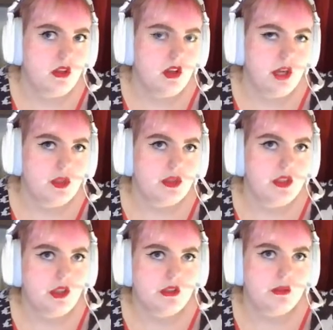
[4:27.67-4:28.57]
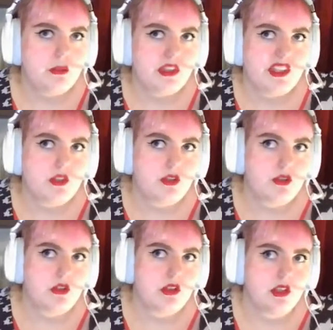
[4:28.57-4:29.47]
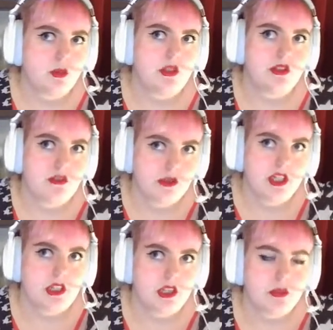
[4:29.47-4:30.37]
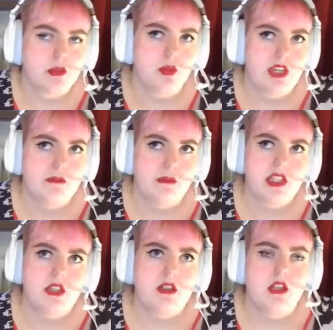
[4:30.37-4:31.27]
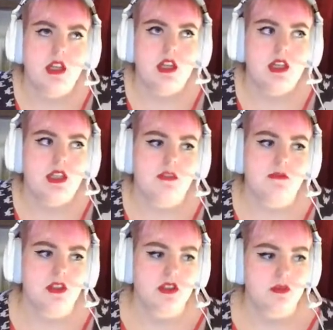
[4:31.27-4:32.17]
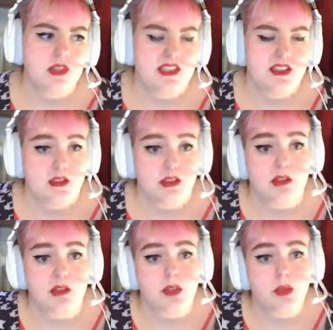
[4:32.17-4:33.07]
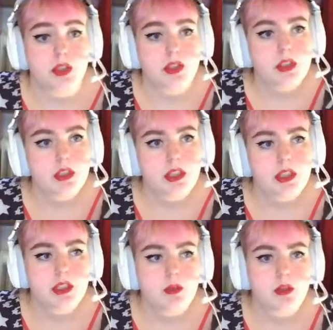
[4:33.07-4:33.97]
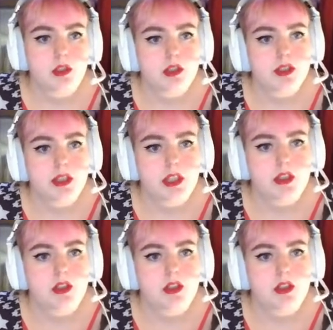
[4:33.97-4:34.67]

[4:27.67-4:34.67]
I'm not 100% sure it was Uganda, but we have been in different places around the world and